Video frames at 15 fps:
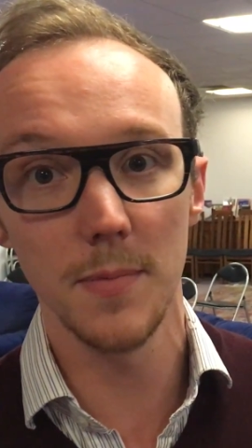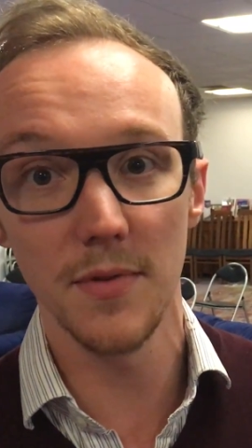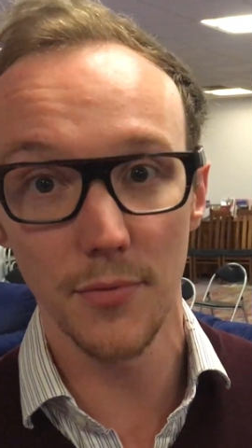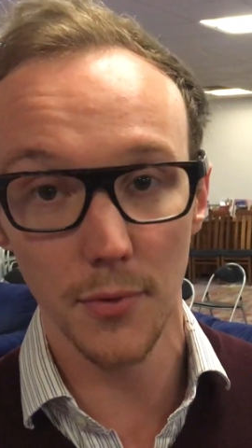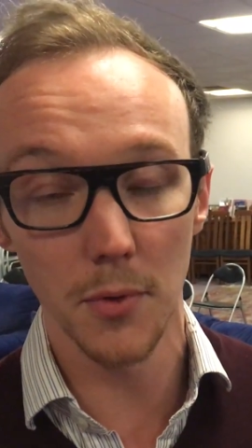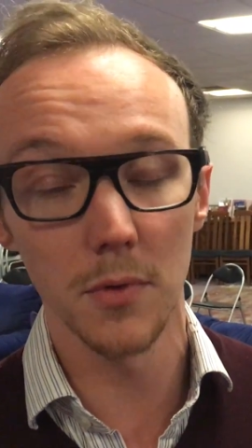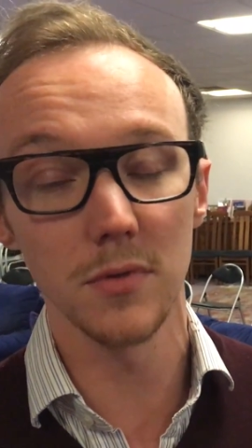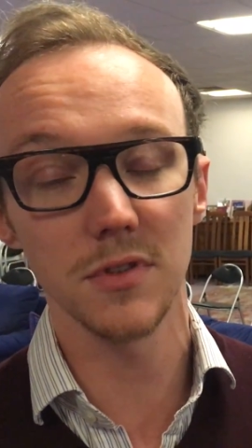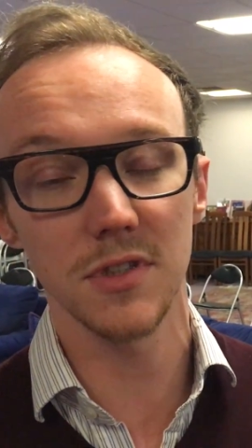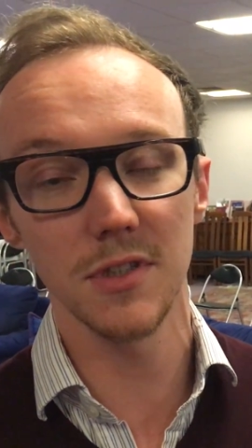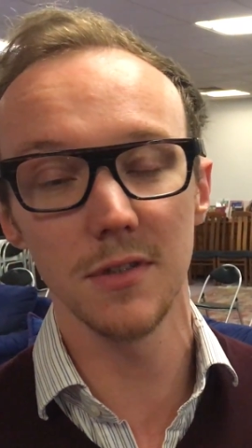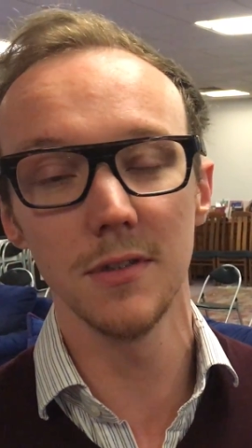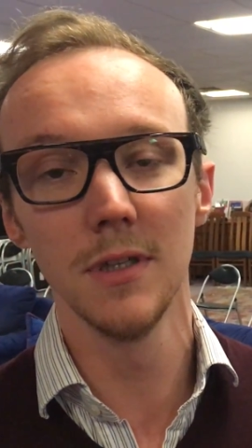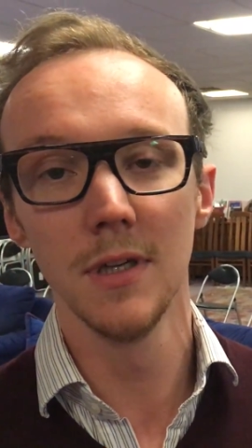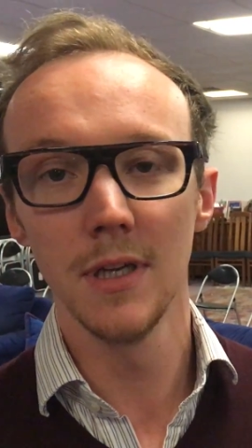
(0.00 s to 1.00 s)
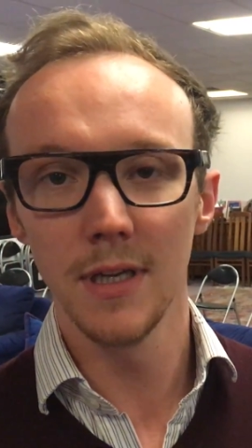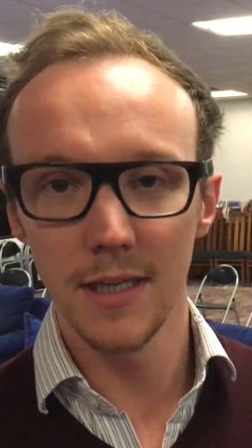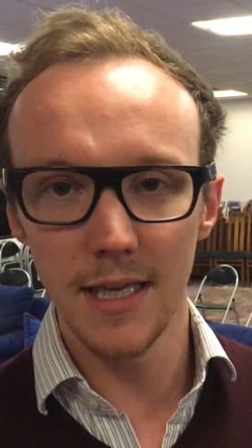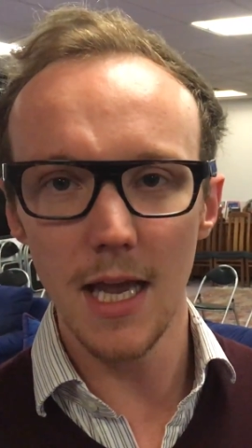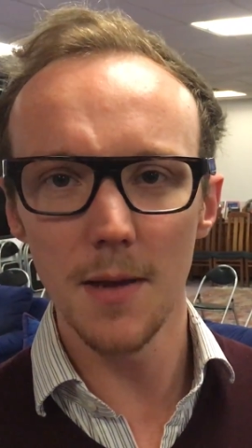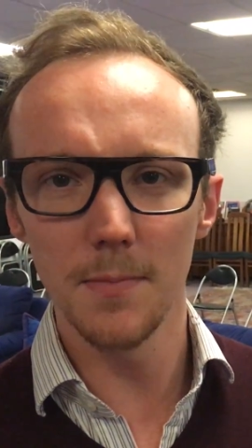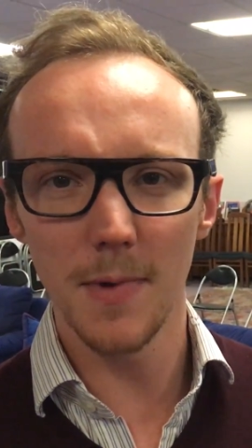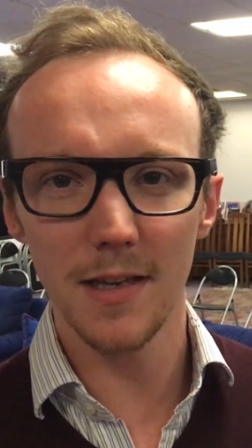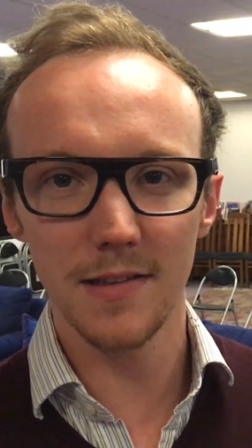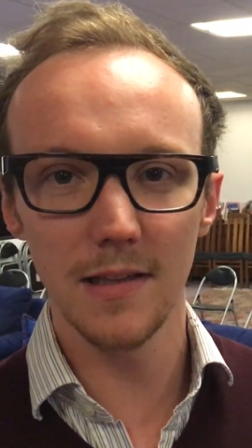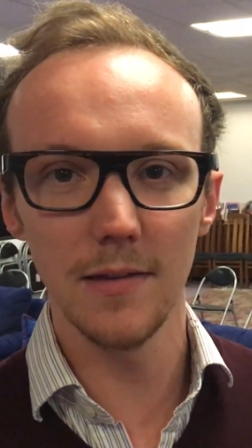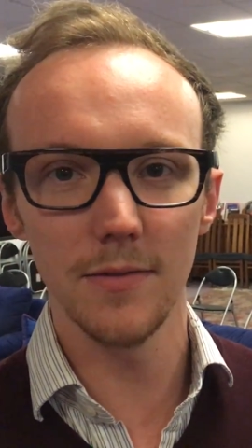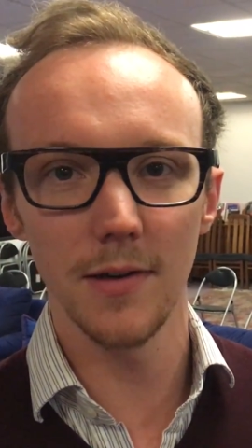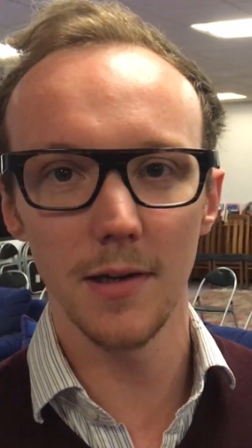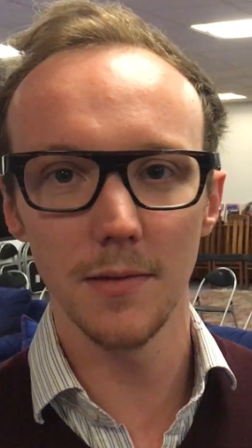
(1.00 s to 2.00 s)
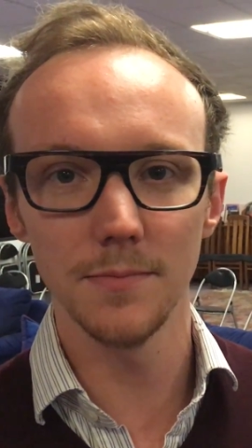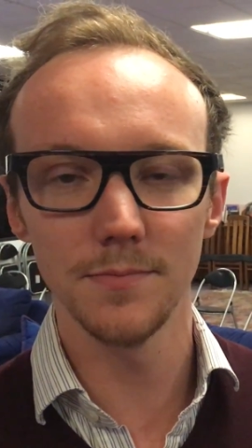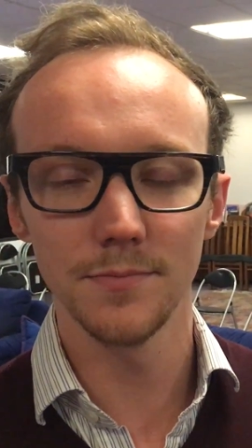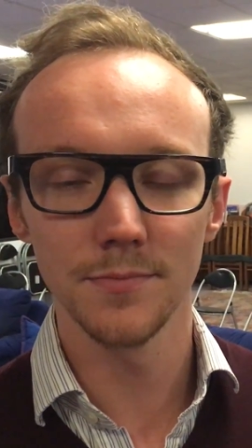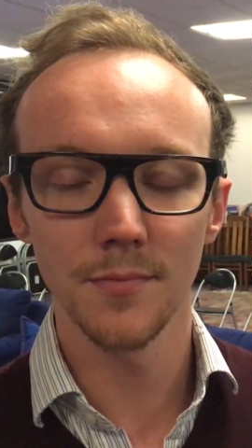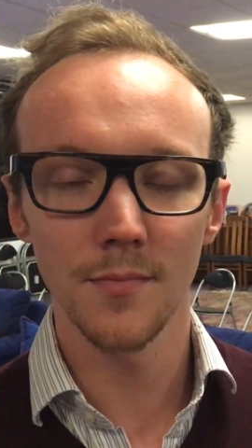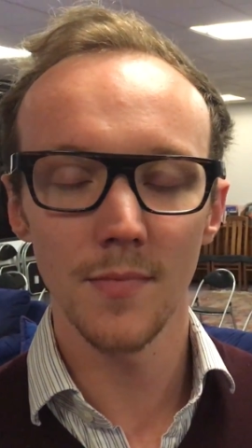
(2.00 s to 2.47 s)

before so yeah massive um,